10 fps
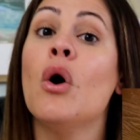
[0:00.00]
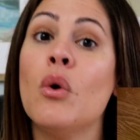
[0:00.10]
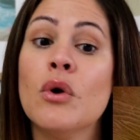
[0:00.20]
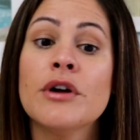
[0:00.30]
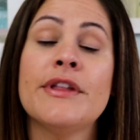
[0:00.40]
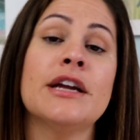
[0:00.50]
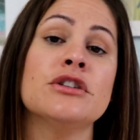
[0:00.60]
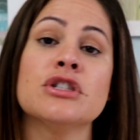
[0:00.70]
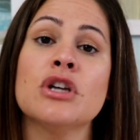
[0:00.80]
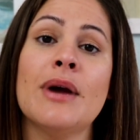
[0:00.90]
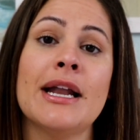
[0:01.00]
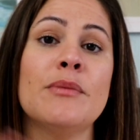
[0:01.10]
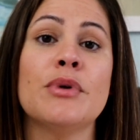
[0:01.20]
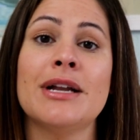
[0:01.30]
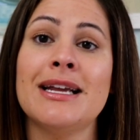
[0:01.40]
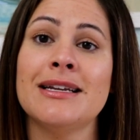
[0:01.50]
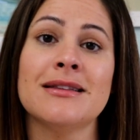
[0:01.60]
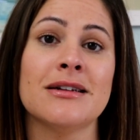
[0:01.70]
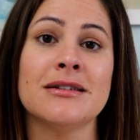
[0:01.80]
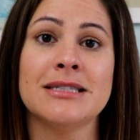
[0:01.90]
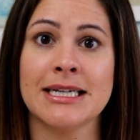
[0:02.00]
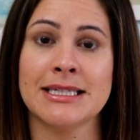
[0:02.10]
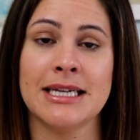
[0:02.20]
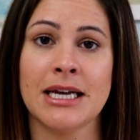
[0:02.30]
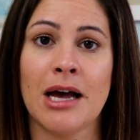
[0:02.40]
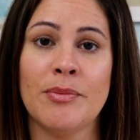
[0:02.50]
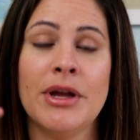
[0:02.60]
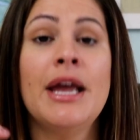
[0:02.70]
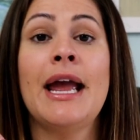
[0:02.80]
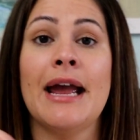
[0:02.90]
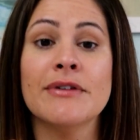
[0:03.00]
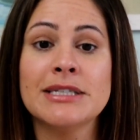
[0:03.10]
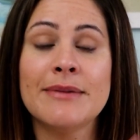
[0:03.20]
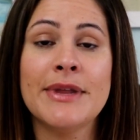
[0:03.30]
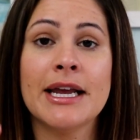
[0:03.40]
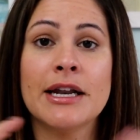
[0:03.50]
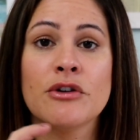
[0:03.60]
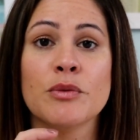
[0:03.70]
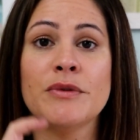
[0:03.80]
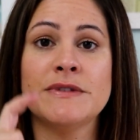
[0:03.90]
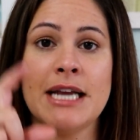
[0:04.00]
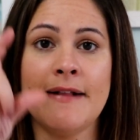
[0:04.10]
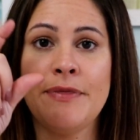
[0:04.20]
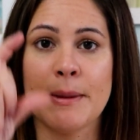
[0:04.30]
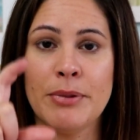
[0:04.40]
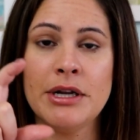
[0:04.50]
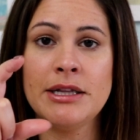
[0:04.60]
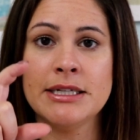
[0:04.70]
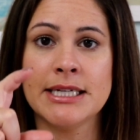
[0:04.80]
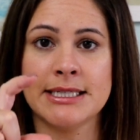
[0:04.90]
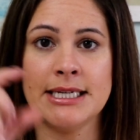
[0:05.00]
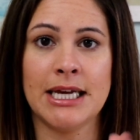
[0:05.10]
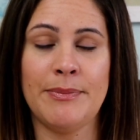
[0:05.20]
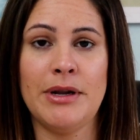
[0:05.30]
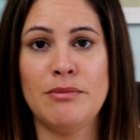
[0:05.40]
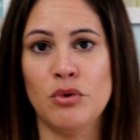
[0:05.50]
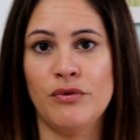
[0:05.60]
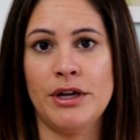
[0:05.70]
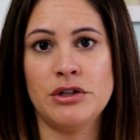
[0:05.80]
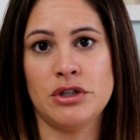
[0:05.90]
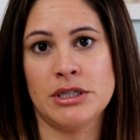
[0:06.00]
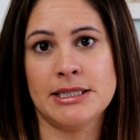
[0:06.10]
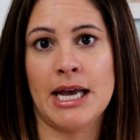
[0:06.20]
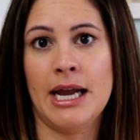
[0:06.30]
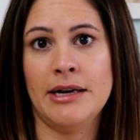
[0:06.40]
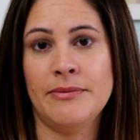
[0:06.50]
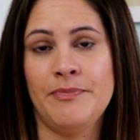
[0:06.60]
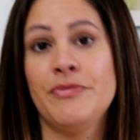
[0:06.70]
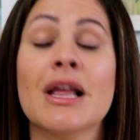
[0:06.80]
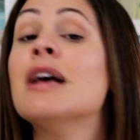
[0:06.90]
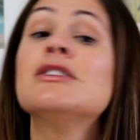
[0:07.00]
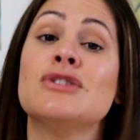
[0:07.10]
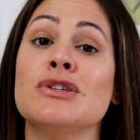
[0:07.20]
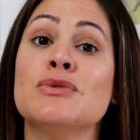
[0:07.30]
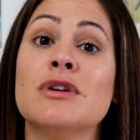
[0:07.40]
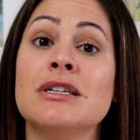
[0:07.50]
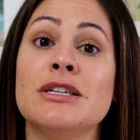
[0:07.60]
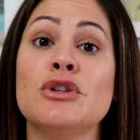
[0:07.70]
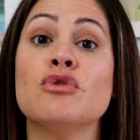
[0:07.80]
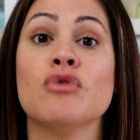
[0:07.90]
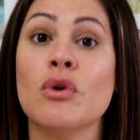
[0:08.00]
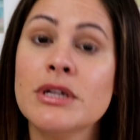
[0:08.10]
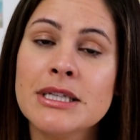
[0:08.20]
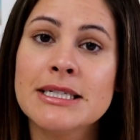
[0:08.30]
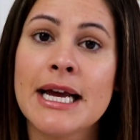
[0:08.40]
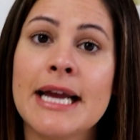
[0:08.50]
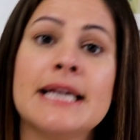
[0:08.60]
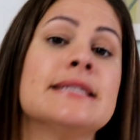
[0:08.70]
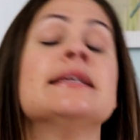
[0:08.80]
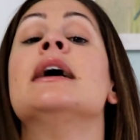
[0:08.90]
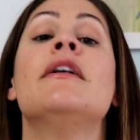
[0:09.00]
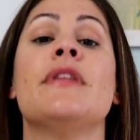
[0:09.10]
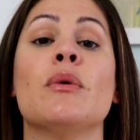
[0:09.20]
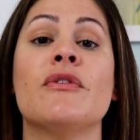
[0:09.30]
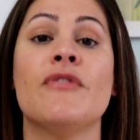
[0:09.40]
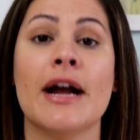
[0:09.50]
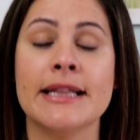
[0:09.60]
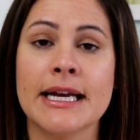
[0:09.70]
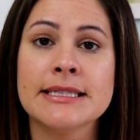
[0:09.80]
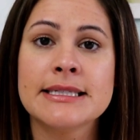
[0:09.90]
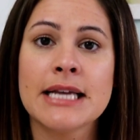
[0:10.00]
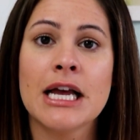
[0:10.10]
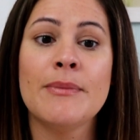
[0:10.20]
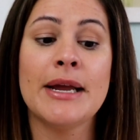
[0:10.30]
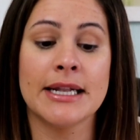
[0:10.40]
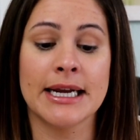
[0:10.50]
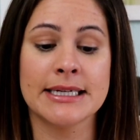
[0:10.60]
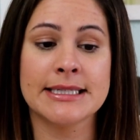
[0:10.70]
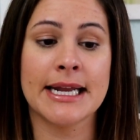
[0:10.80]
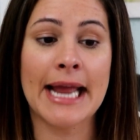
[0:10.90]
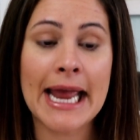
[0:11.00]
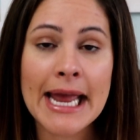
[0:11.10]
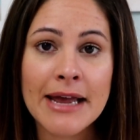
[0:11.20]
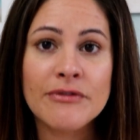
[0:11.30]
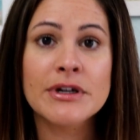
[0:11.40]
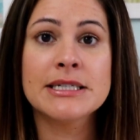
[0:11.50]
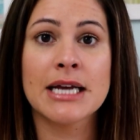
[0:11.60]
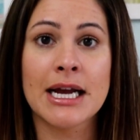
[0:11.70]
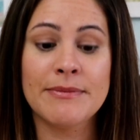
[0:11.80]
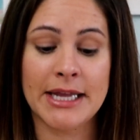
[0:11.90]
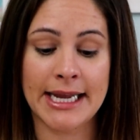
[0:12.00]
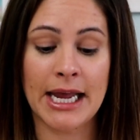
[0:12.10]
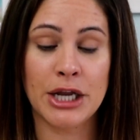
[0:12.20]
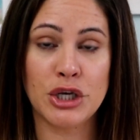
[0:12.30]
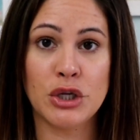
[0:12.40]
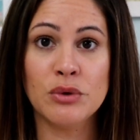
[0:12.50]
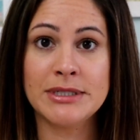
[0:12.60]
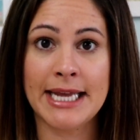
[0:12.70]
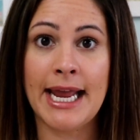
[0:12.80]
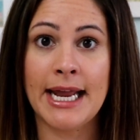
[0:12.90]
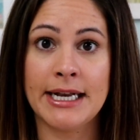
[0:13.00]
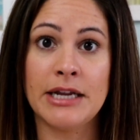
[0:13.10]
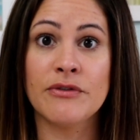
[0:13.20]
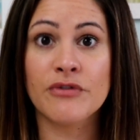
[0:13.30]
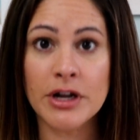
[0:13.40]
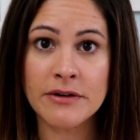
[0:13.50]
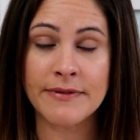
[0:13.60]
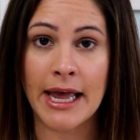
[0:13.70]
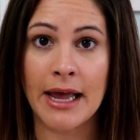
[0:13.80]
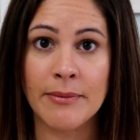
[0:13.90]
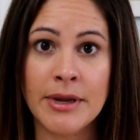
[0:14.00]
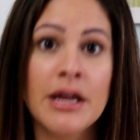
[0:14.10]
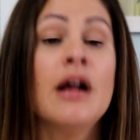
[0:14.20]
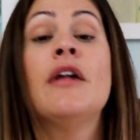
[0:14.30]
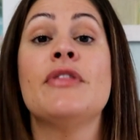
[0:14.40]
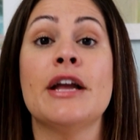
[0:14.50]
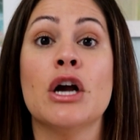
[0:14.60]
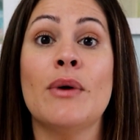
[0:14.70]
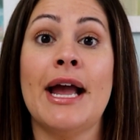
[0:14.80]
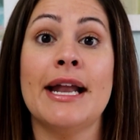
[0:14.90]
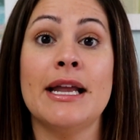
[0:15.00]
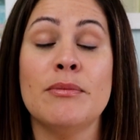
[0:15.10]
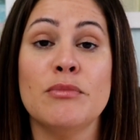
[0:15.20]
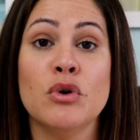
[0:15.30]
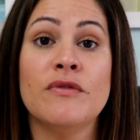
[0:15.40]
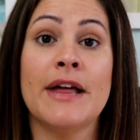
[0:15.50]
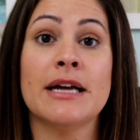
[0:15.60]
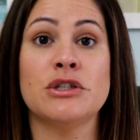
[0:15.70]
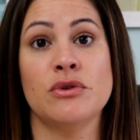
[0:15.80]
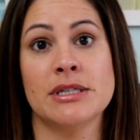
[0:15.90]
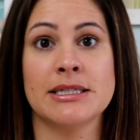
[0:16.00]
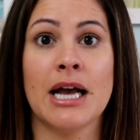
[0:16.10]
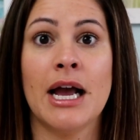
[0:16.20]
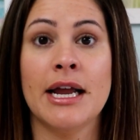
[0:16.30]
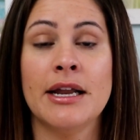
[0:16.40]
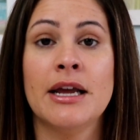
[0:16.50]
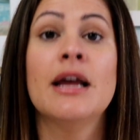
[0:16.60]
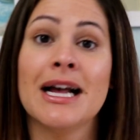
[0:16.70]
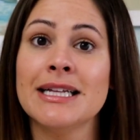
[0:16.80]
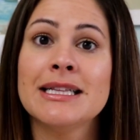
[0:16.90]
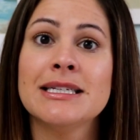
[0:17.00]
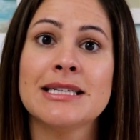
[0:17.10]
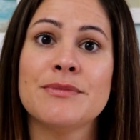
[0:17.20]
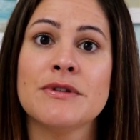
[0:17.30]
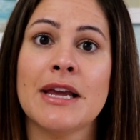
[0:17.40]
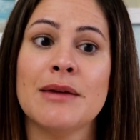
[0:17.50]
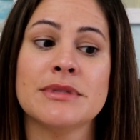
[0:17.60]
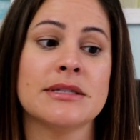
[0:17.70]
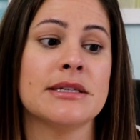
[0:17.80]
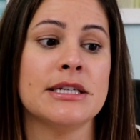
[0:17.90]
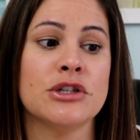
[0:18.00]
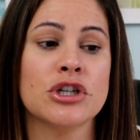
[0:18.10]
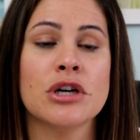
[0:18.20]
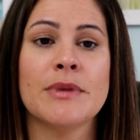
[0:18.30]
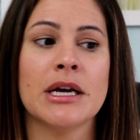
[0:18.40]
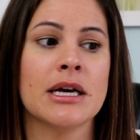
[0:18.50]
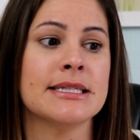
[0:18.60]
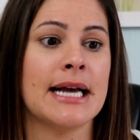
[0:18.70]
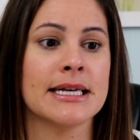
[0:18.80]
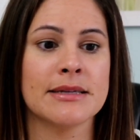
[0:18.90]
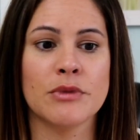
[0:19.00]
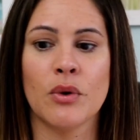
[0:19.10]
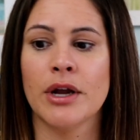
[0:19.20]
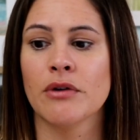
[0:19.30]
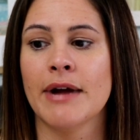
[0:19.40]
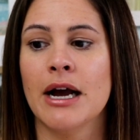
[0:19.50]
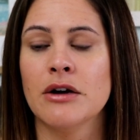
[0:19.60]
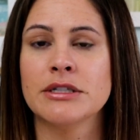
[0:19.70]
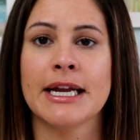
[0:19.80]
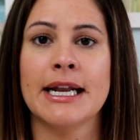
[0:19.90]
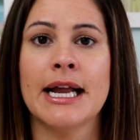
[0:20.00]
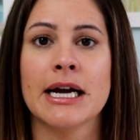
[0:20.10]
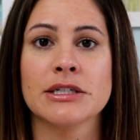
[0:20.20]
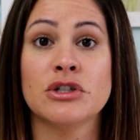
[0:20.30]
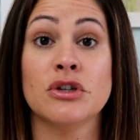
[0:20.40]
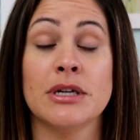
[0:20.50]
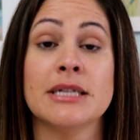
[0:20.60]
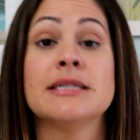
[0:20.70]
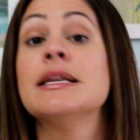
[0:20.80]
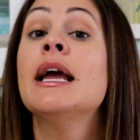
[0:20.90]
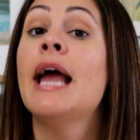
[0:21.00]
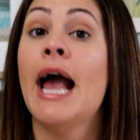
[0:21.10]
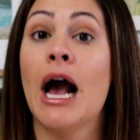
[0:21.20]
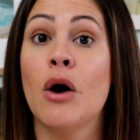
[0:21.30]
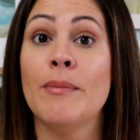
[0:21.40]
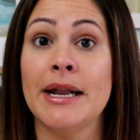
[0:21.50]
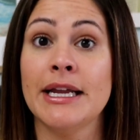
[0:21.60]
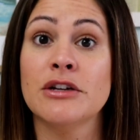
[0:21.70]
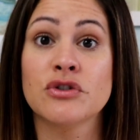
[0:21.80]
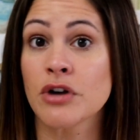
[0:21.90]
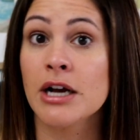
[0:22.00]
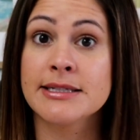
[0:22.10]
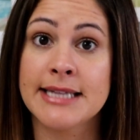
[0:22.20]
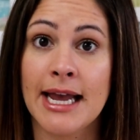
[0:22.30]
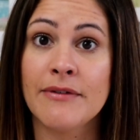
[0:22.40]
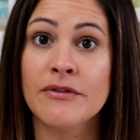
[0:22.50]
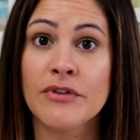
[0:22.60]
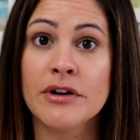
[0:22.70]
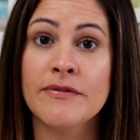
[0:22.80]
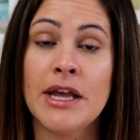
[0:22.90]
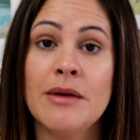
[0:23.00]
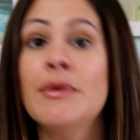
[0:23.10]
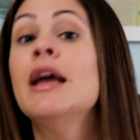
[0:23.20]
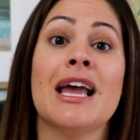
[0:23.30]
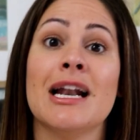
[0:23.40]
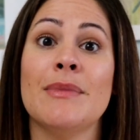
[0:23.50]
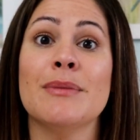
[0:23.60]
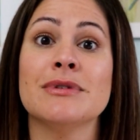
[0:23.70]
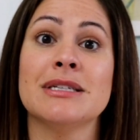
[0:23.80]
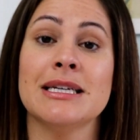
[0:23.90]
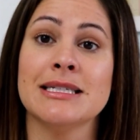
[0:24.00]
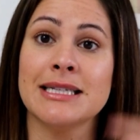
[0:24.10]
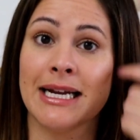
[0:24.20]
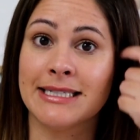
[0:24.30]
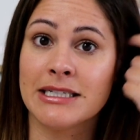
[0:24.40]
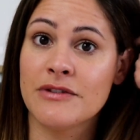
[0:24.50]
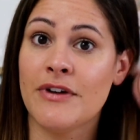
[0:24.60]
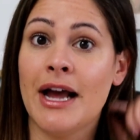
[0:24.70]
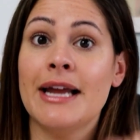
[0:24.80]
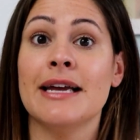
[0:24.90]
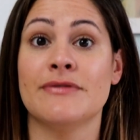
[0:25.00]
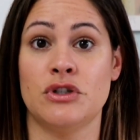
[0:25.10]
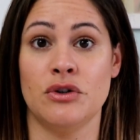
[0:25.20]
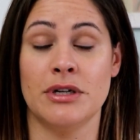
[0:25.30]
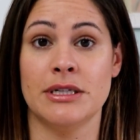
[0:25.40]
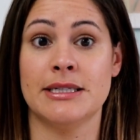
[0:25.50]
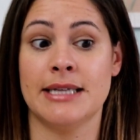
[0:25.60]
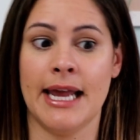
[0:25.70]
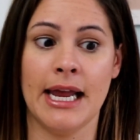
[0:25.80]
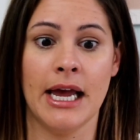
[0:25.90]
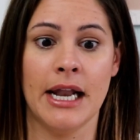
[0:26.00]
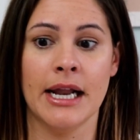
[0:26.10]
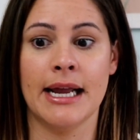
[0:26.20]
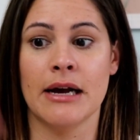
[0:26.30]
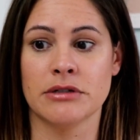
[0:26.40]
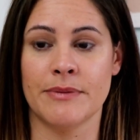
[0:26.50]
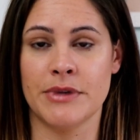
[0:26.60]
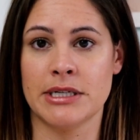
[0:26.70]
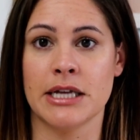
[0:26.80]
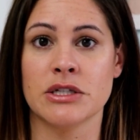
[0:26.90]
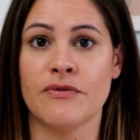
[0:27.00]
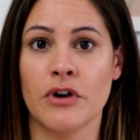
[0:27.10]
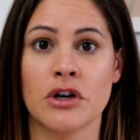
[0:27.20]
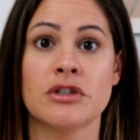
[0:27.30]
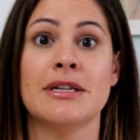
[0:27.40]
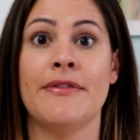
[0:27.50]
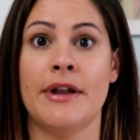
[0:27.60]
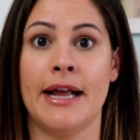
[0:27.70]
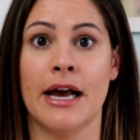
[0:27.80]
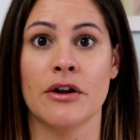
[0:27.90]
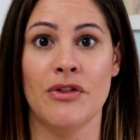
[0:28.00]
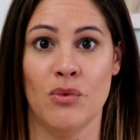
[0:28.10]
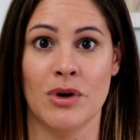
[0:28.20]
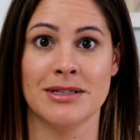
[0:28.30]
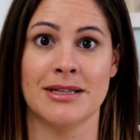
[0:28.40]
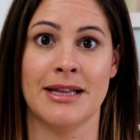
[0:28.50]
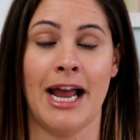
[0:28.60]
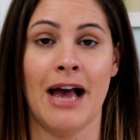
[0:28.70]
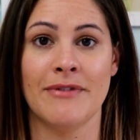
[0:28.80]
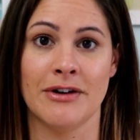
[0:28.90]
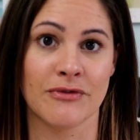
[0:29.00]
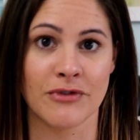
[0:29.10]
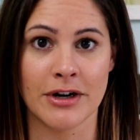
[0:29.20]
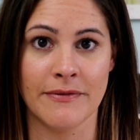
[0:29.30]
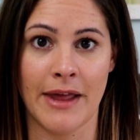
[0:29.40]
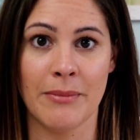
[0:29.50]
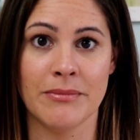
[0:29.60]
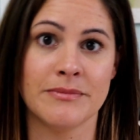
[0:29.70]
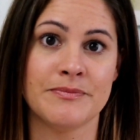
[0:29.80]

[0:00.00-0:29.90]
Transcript: or they can just go ahead and put it in a little Dixie cup. Every time they get a group of 10, they put it in the Dixie cup and move it to the side. Students will continue rolling the dice, they will find that sum, and like I said, every time they get a new 10 in front of them, they go ahead and move that to the side. I like these types of games as a teacher because as I'm going around, I can ask students how many straws they have in front of them, and I'm able to easily identify if students can count up the 10s first and then add on the ones that they have in front of them.